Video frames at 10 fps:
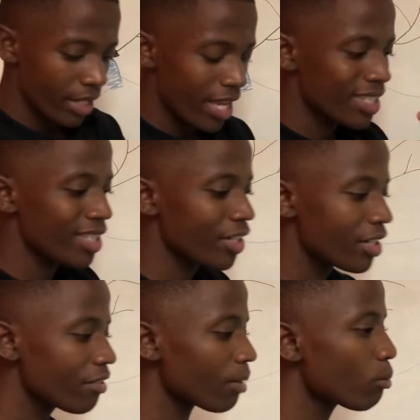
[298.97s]
as the
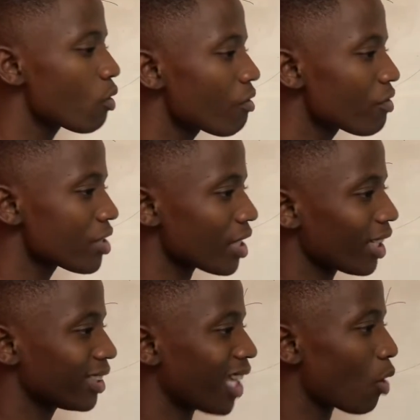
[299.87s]
river moves
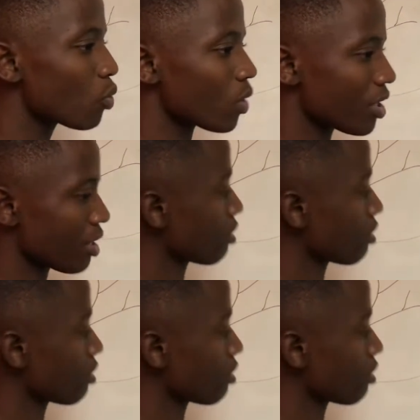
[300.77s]
downwards,